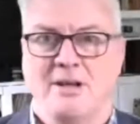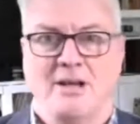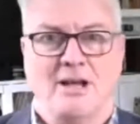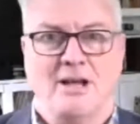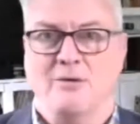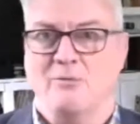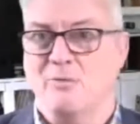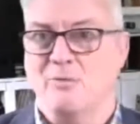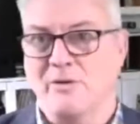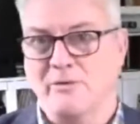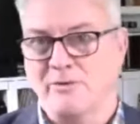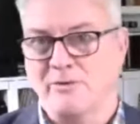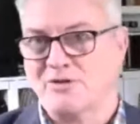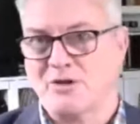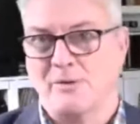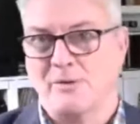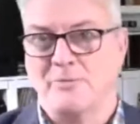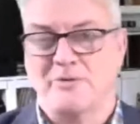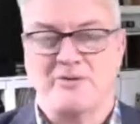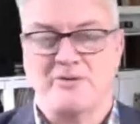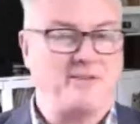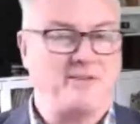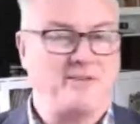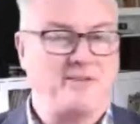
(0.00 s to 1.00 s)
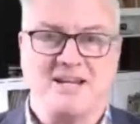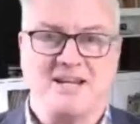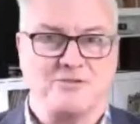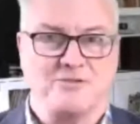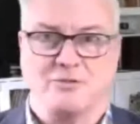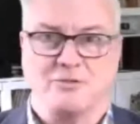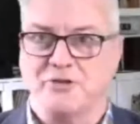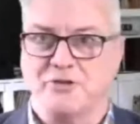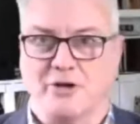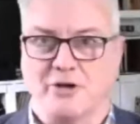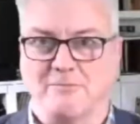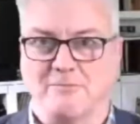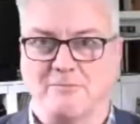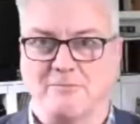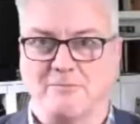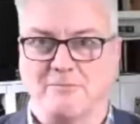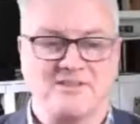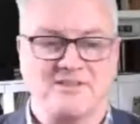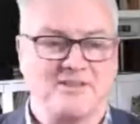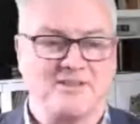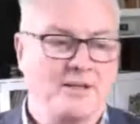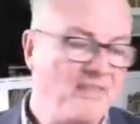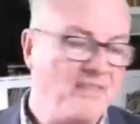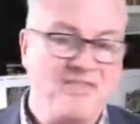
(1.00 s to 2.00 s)
whether it's competency-based or
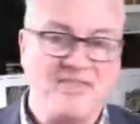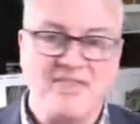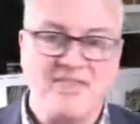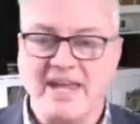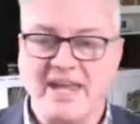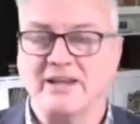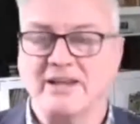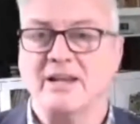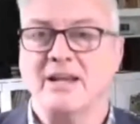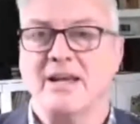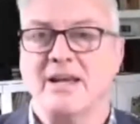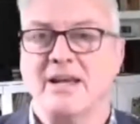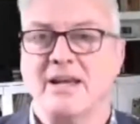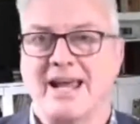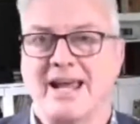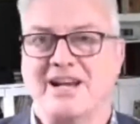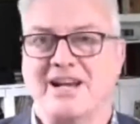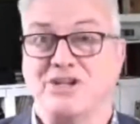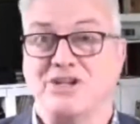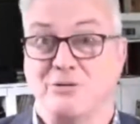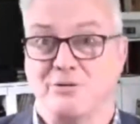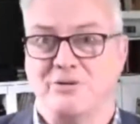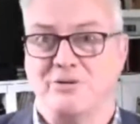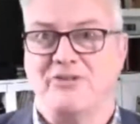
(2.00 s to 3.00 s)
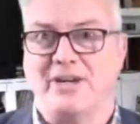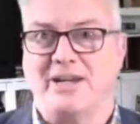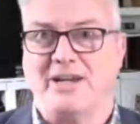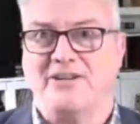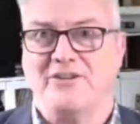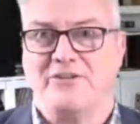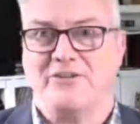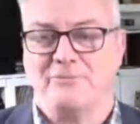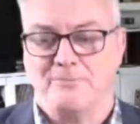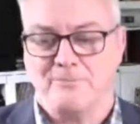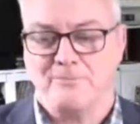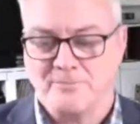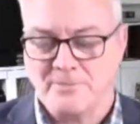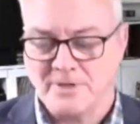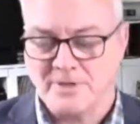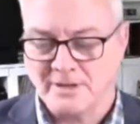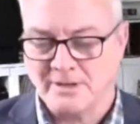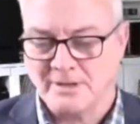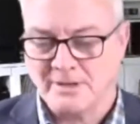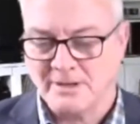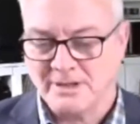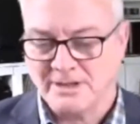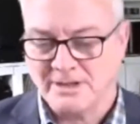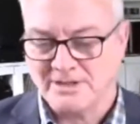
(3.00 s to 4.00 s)
time-based, and then how do you assess?
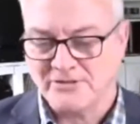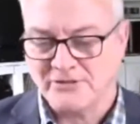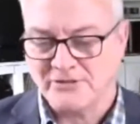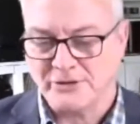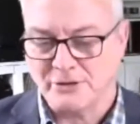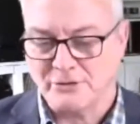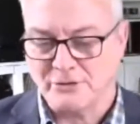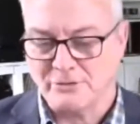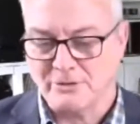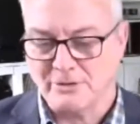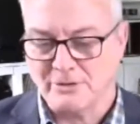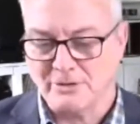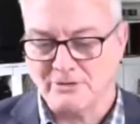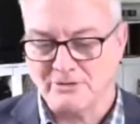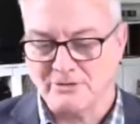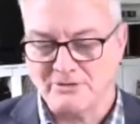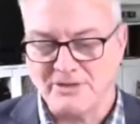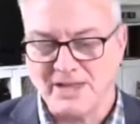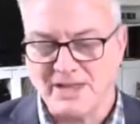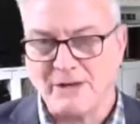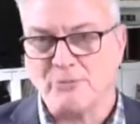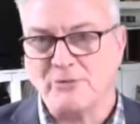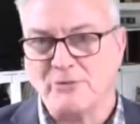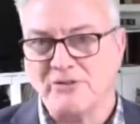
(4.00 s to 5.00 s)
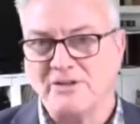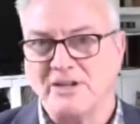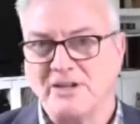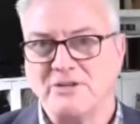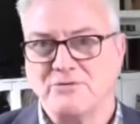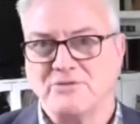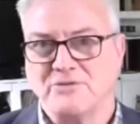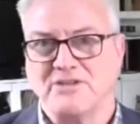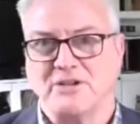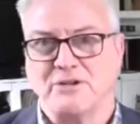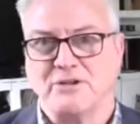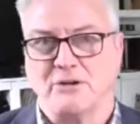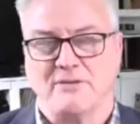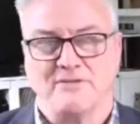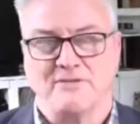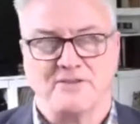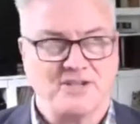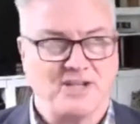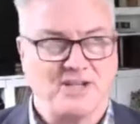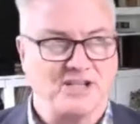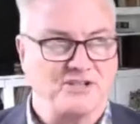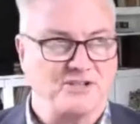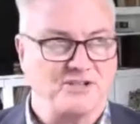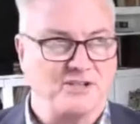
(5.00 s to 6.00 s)
So that was an interesting
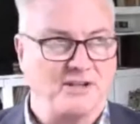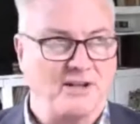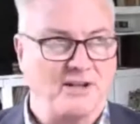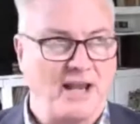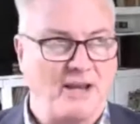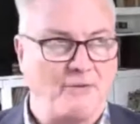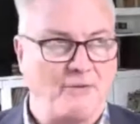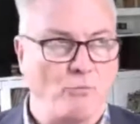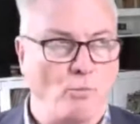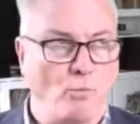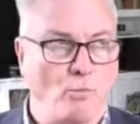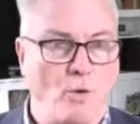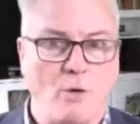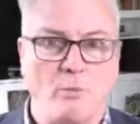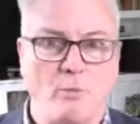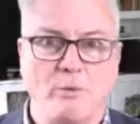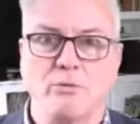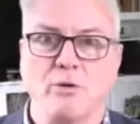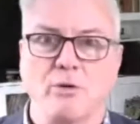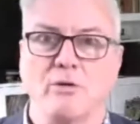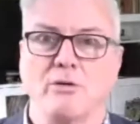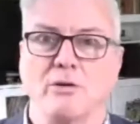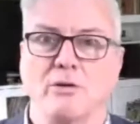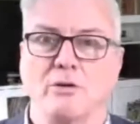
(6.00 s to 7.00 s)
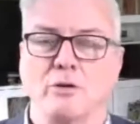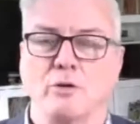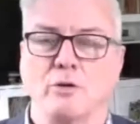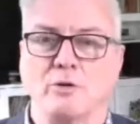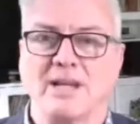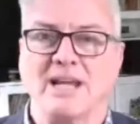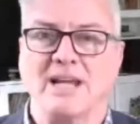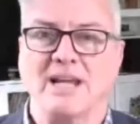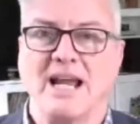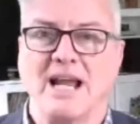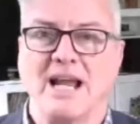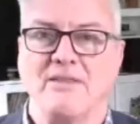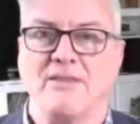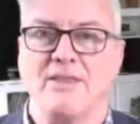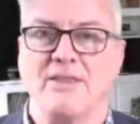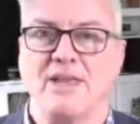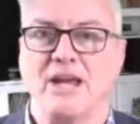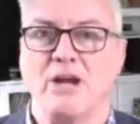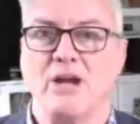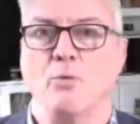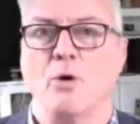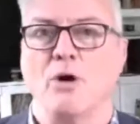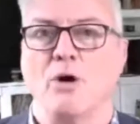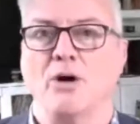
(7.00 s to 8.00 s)
conversation. And what we were looking at
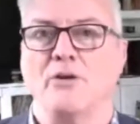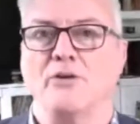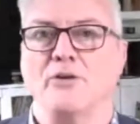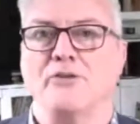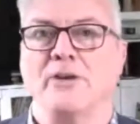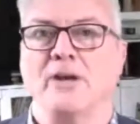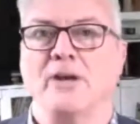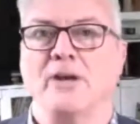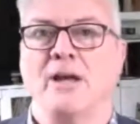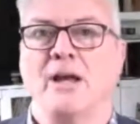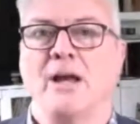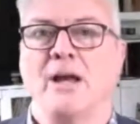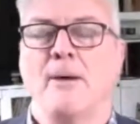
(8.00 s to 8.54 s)
there was